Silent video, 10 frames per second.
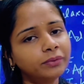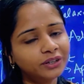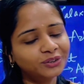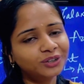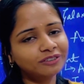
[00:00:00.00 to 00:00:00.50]
me
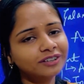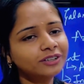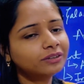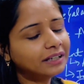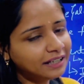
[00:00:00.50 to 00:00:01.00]
to cover,
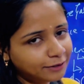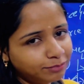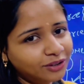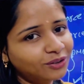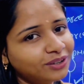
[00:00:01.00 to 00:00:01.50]
you can let
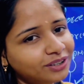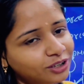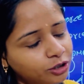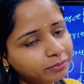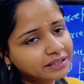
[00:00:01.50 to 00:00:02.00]
me know in the
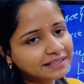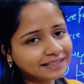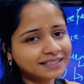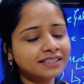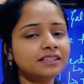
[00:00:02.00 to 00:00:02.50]
comment
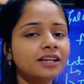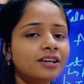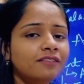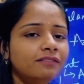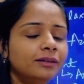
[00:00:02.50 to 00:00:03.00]
section.
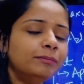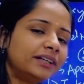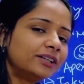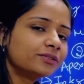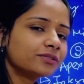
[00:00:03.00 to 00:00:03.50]
We'll
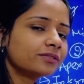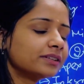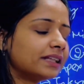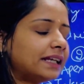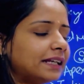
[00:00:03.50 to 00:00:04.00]
meet you soon
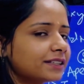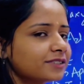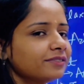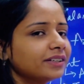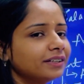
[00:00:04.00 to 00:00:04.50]
in the next
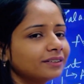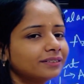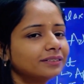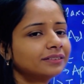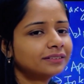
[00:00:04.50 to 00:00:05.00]
video.